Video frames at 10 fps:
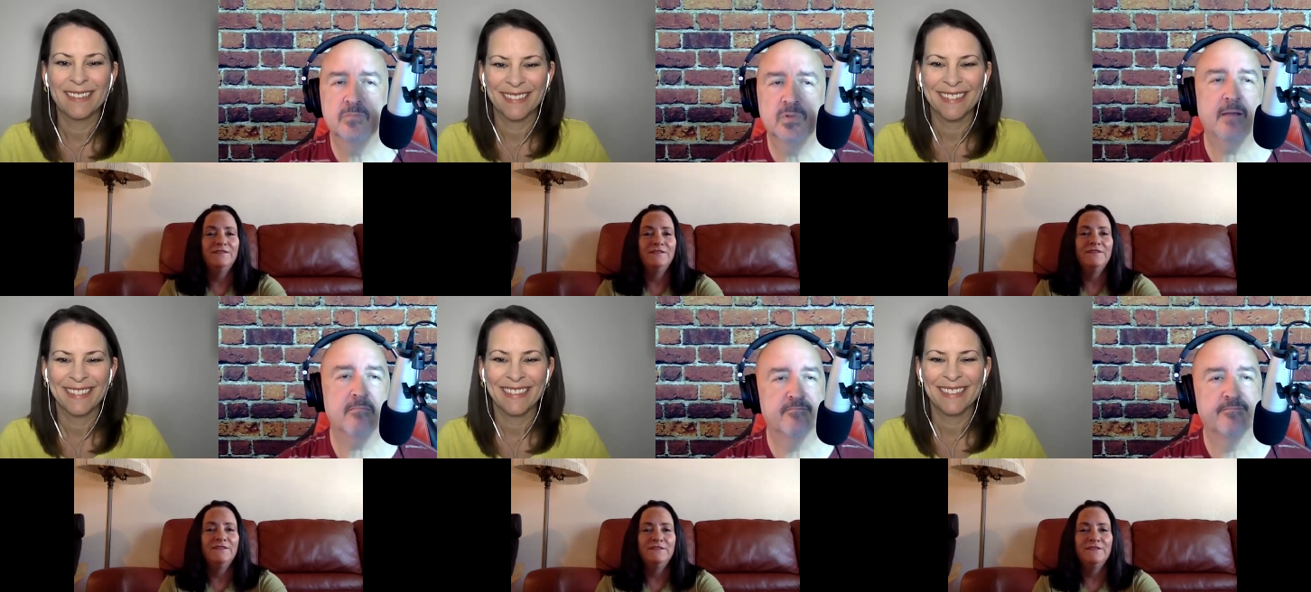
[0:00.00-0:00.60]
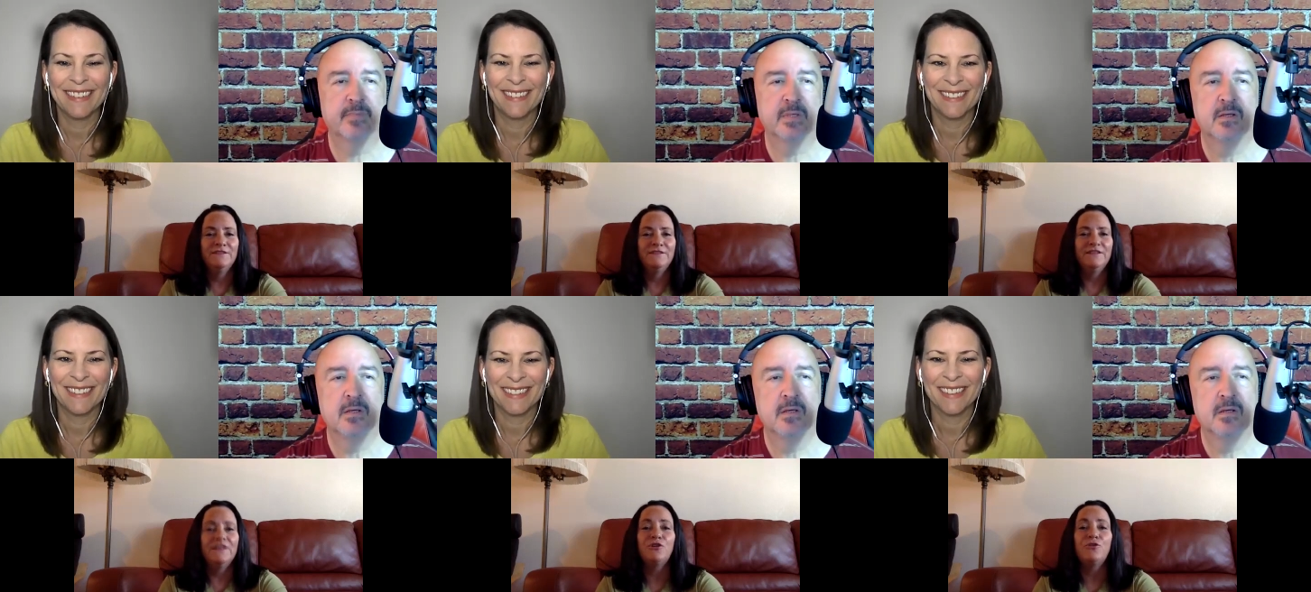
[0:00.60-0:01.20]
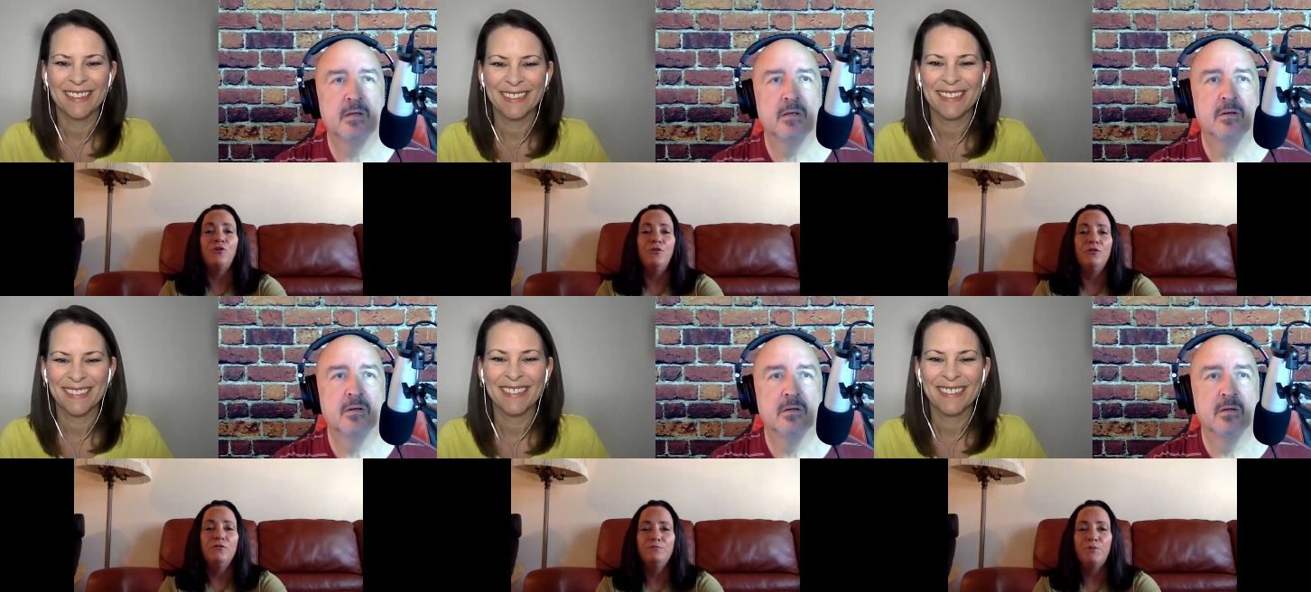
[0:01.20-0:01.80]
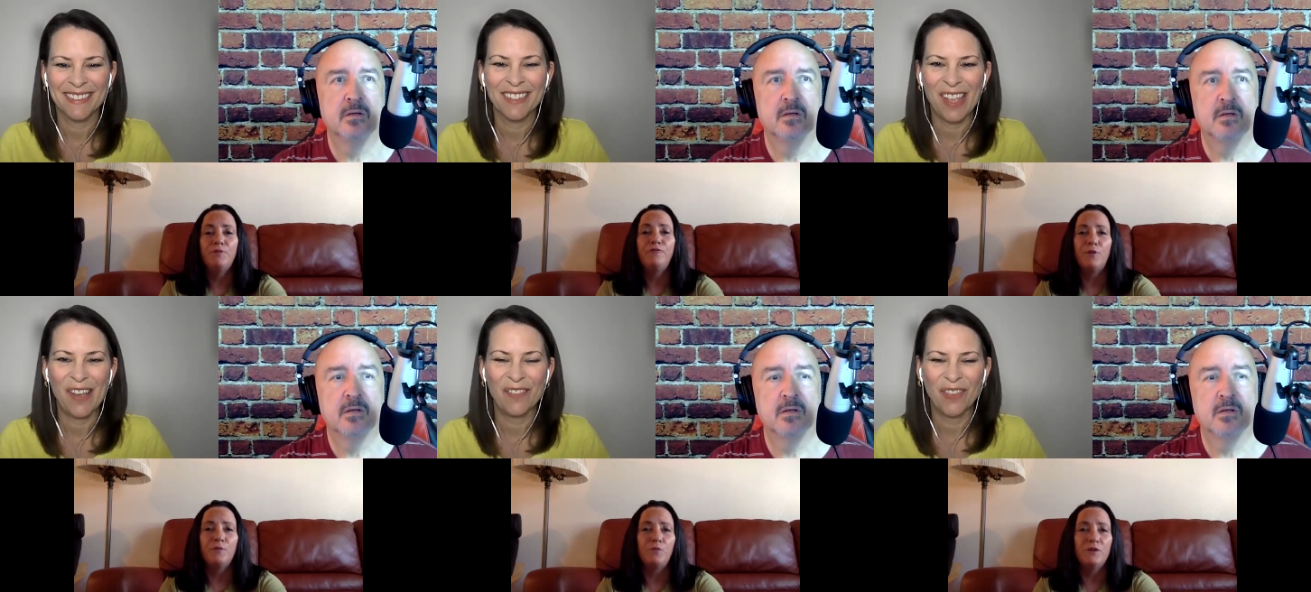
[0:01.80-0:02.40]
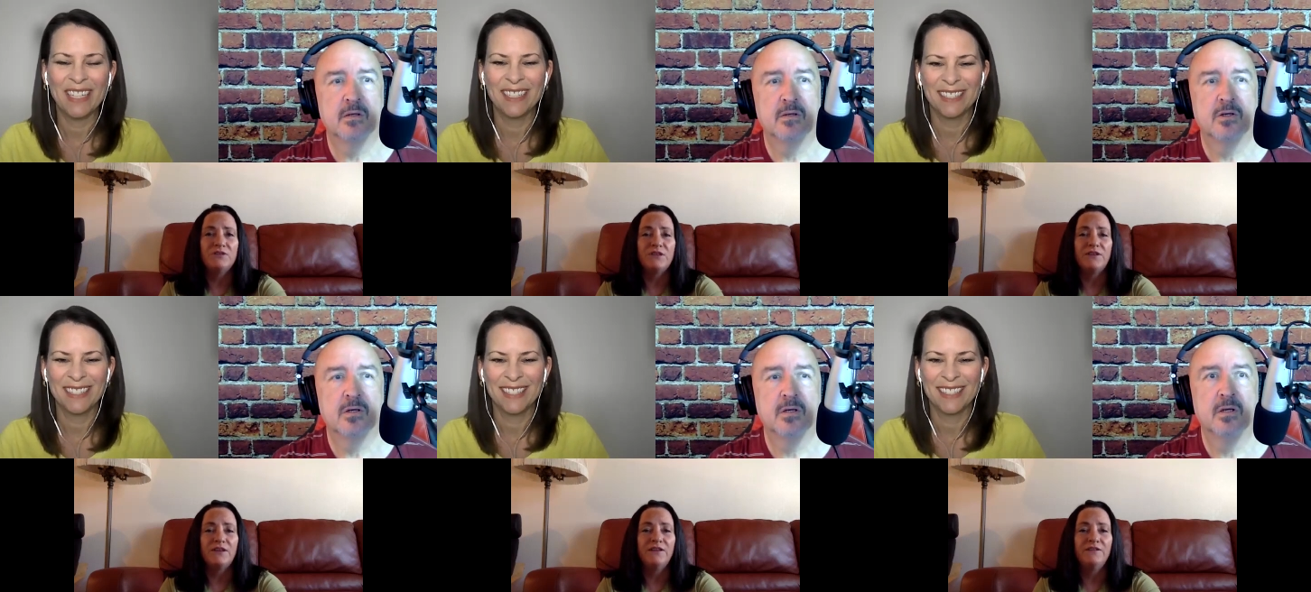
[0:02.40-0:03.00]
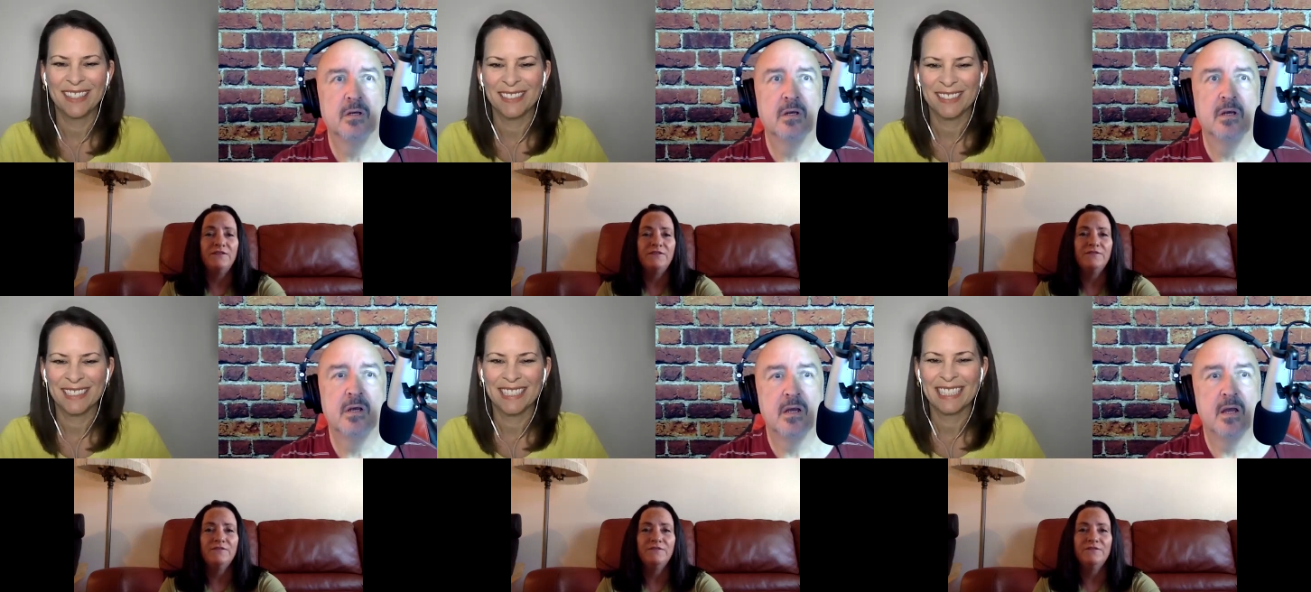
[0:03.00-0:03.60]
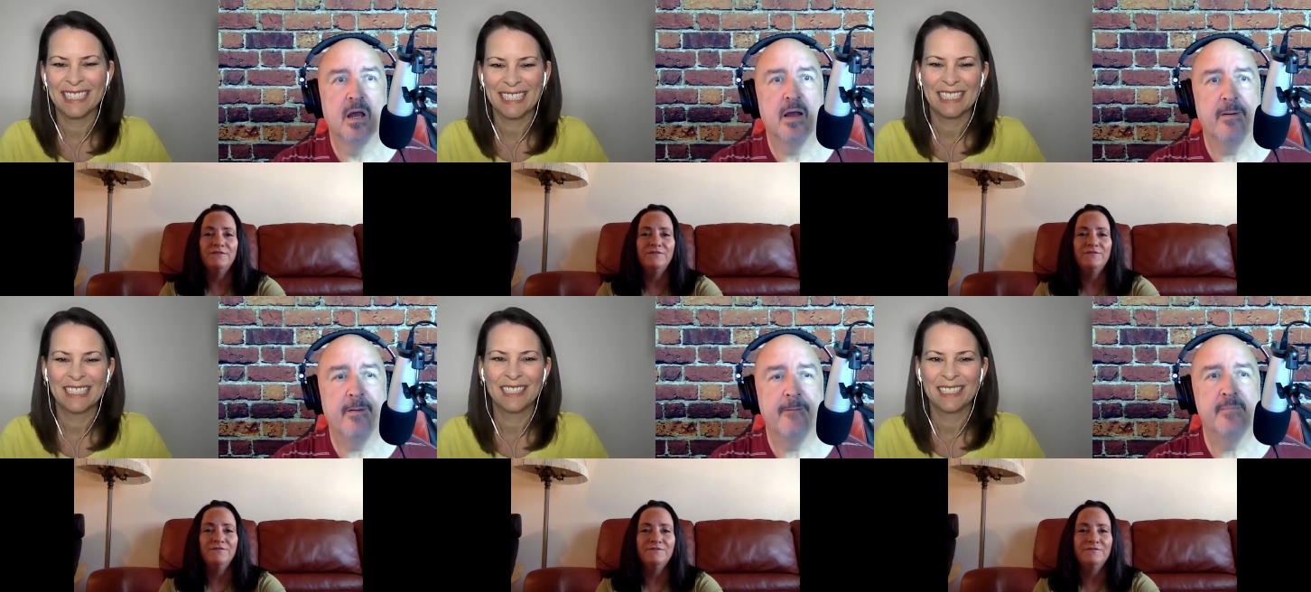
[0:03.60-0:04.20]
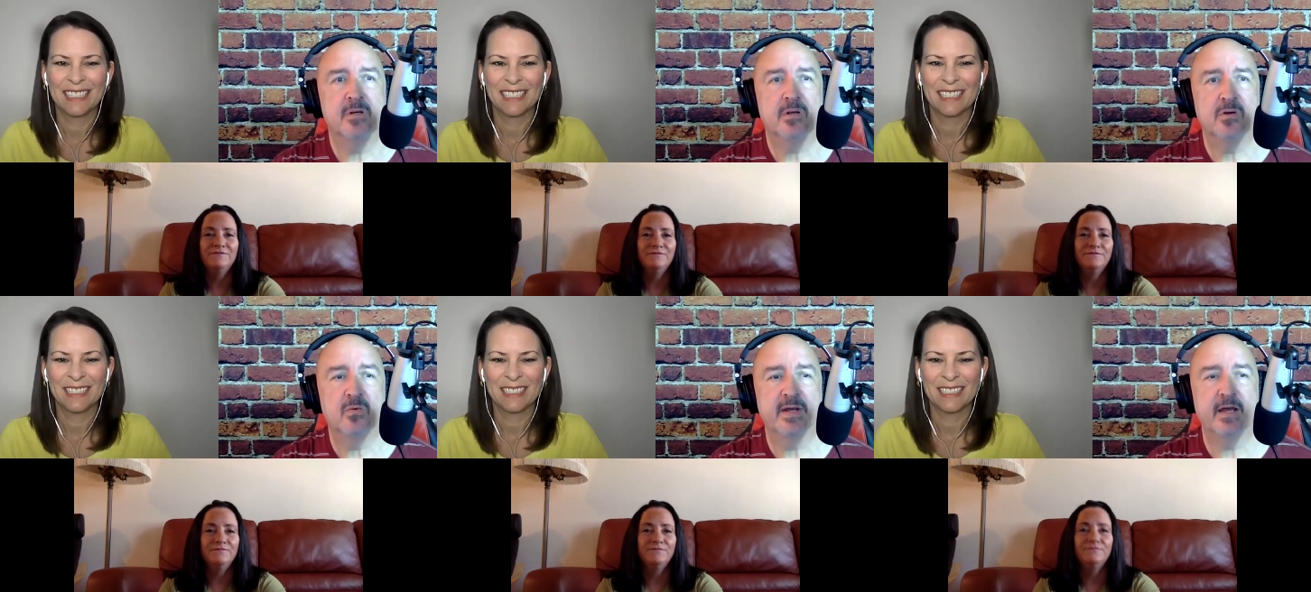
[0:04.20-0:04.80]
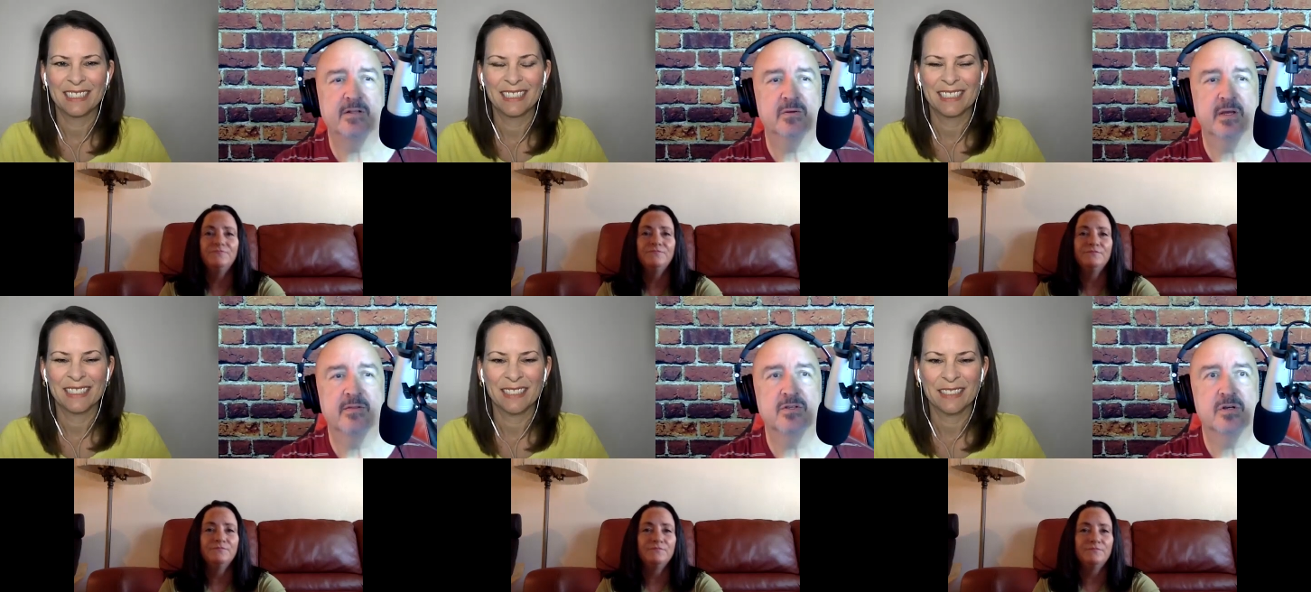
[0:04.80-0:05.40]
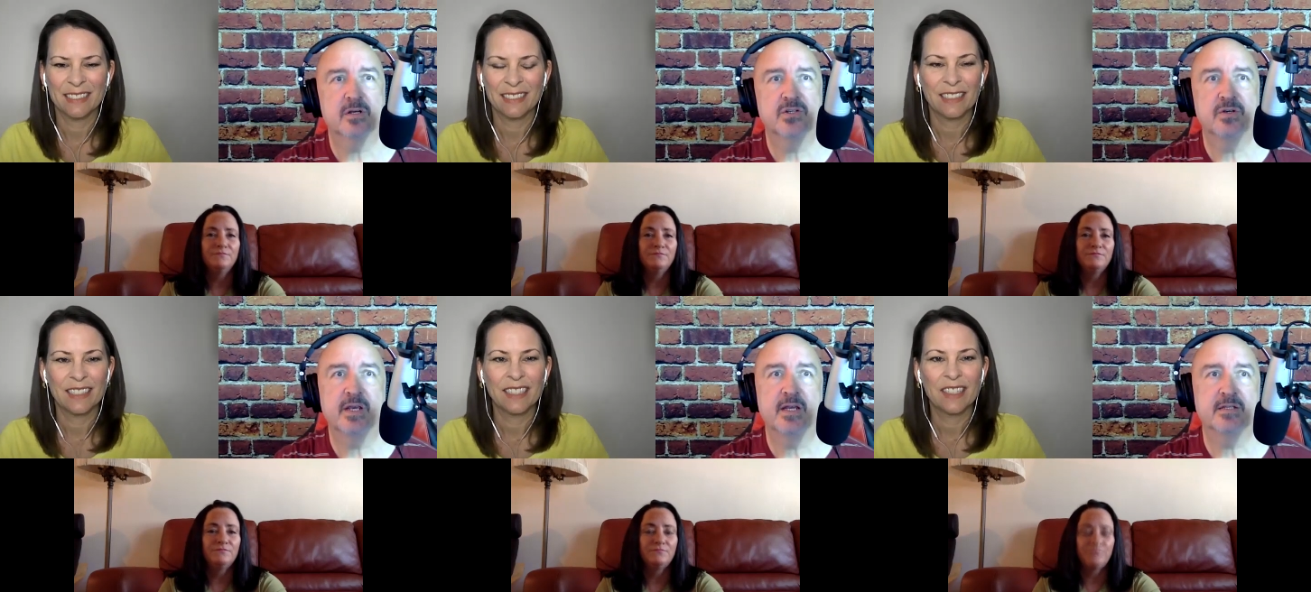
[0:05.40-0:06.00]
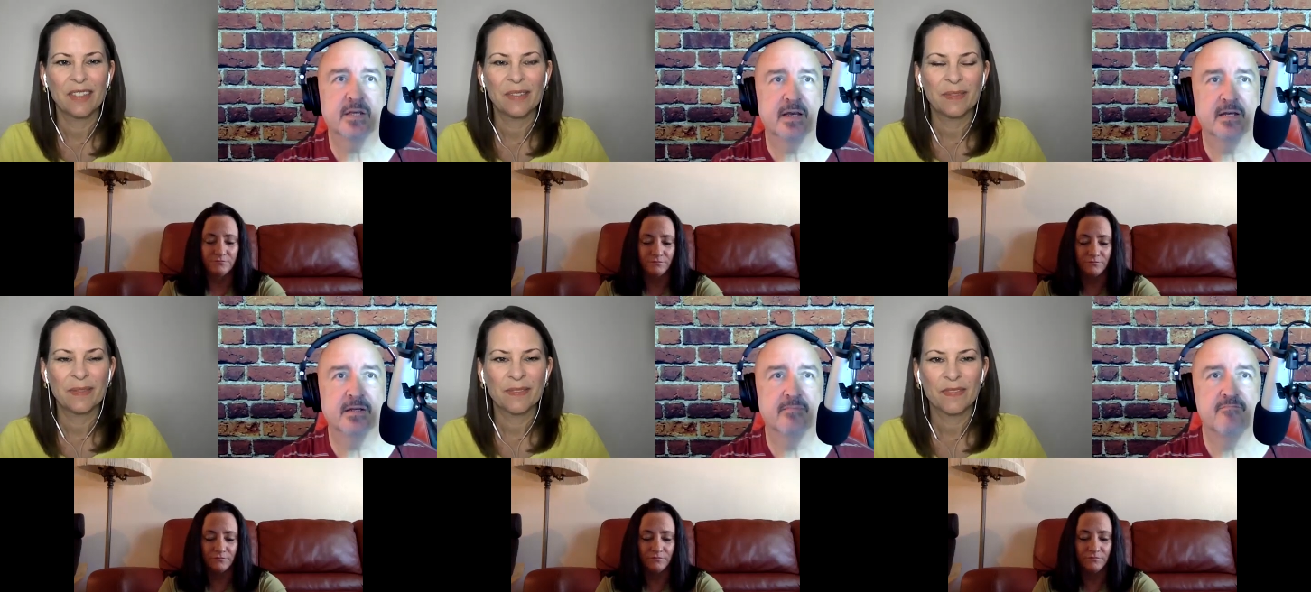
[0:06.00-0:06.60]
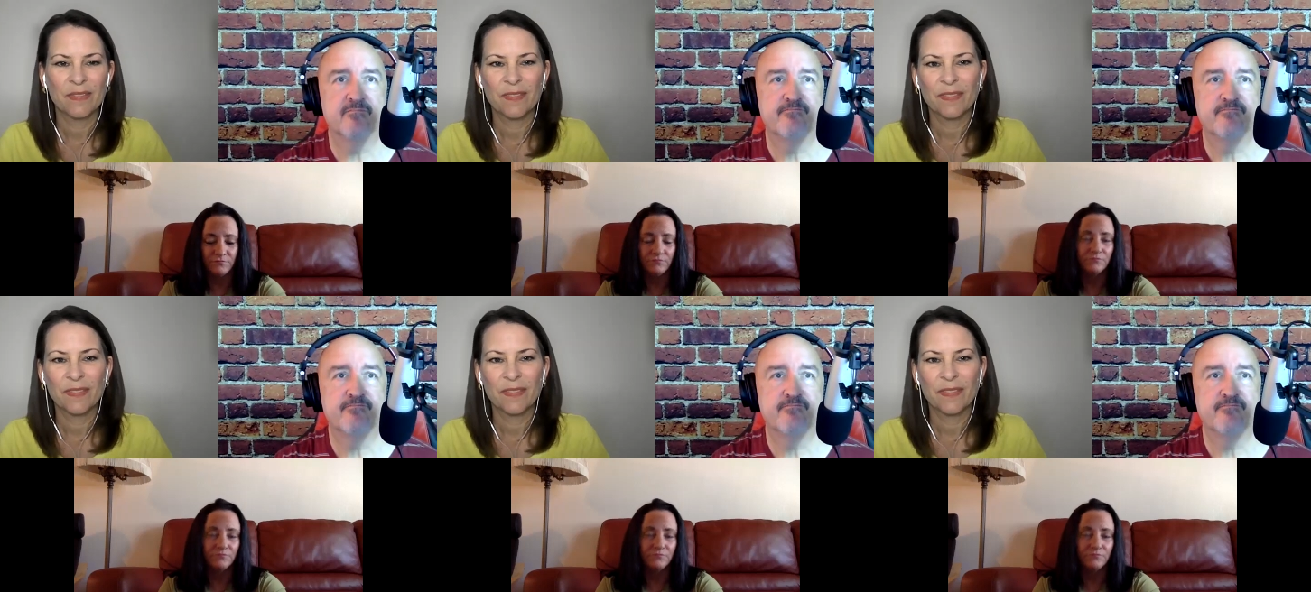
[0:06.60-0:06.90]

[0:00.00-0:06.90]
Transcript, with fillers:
Speaker 1: Okay. That's our goal. Perform one Sunday.
Speaker 2: Um, what else? We have the trunk or treat. Um,